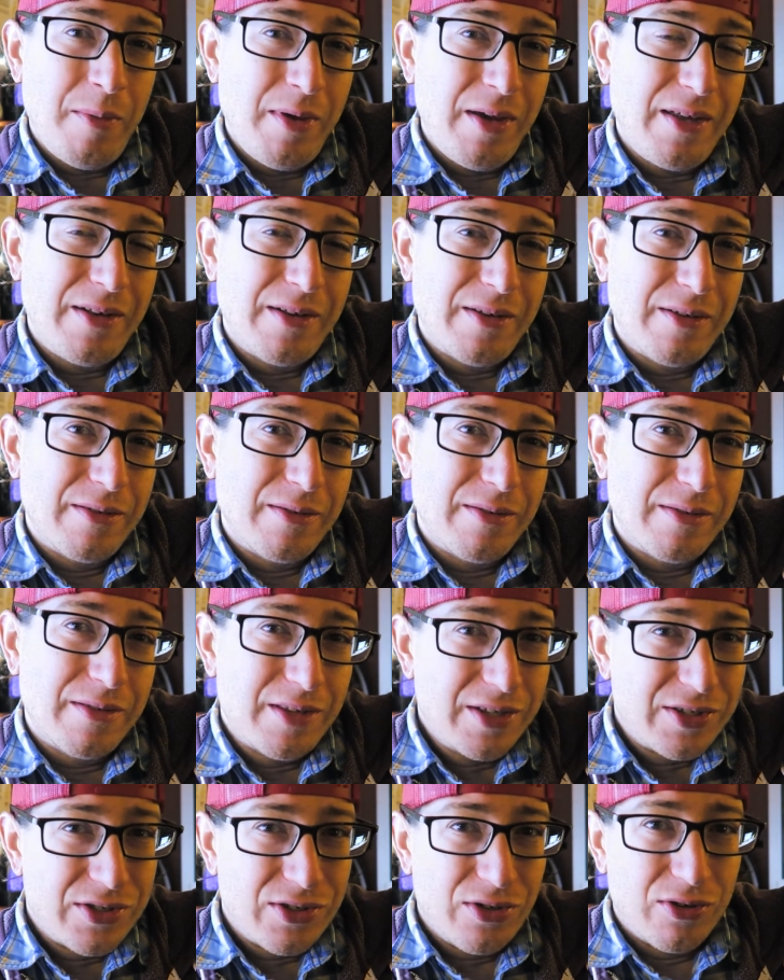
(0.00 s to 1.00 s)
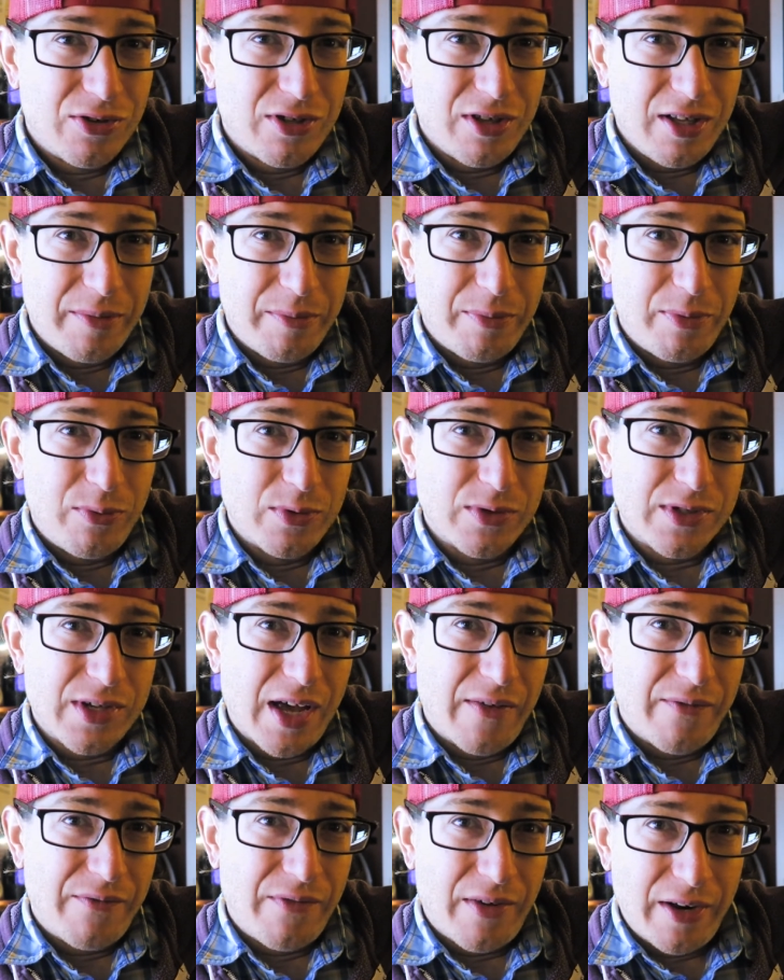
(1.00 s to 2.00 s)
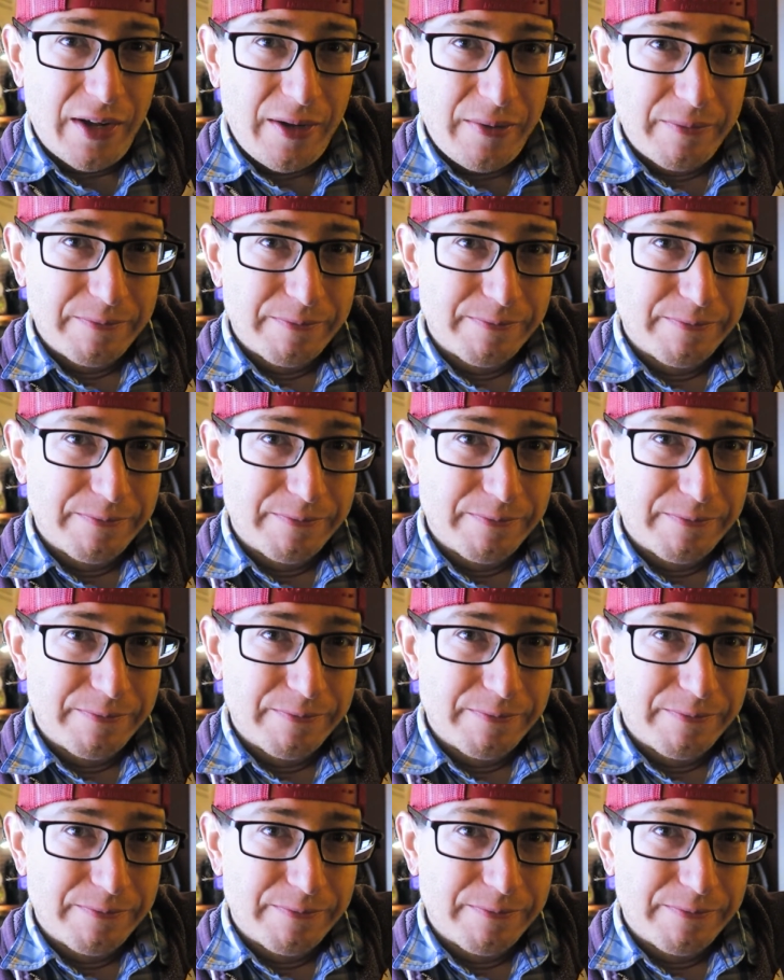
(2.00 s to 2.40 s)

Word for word: mean, this little clip was kind of funny.